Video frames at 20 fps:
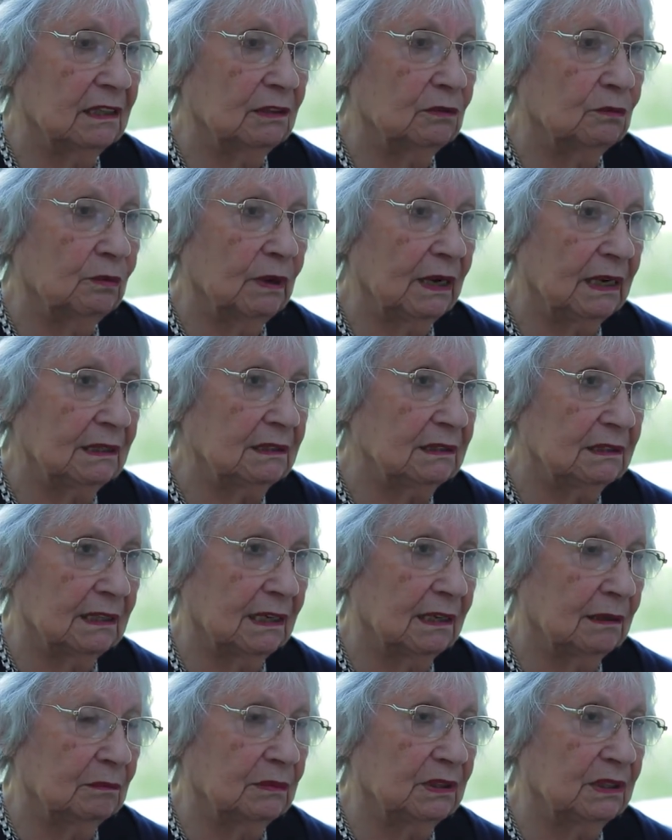that whilst
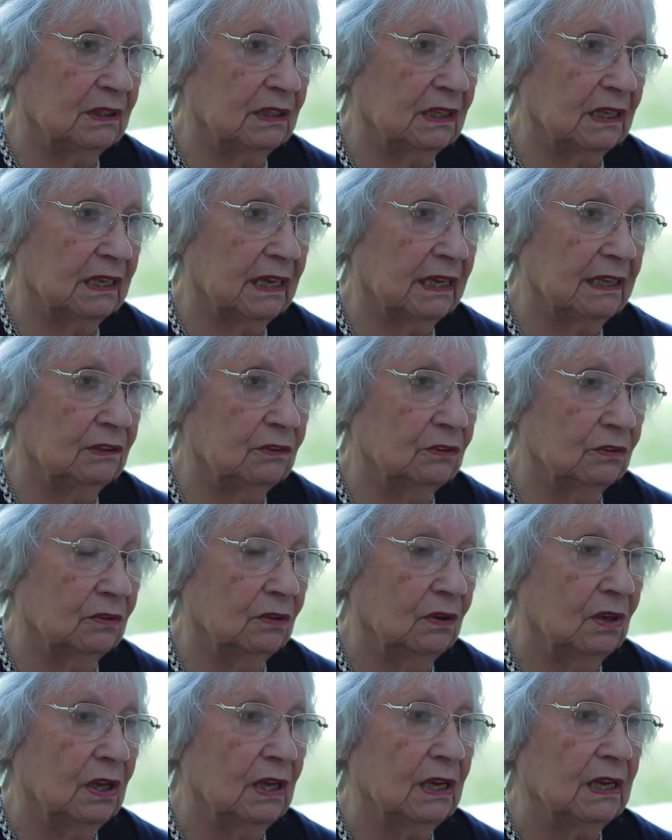I'm in the
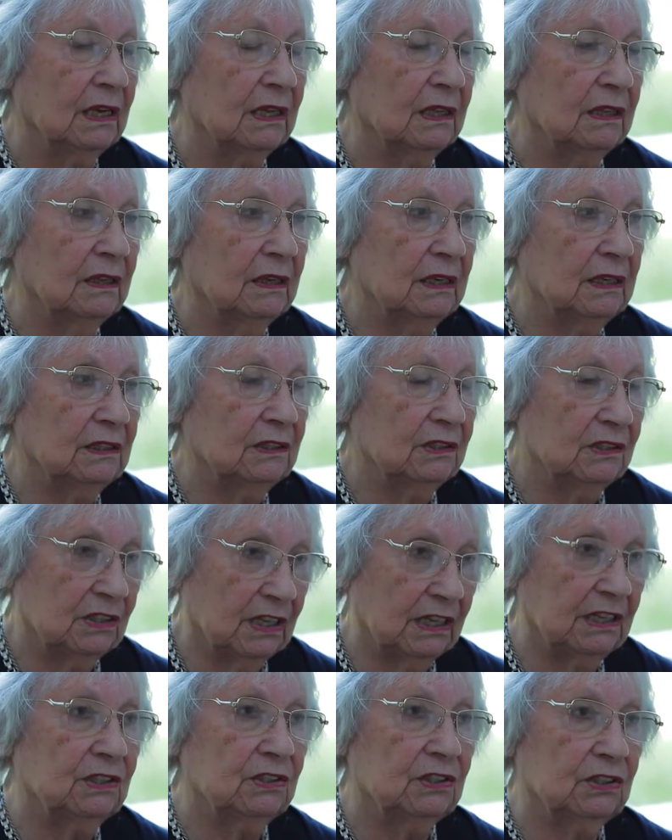ghetto, it's
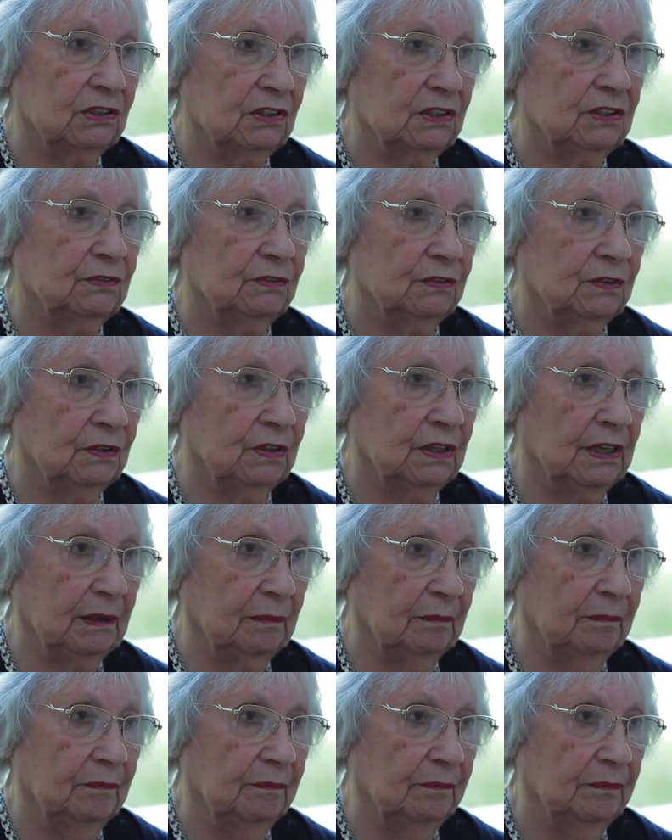dangerous for them.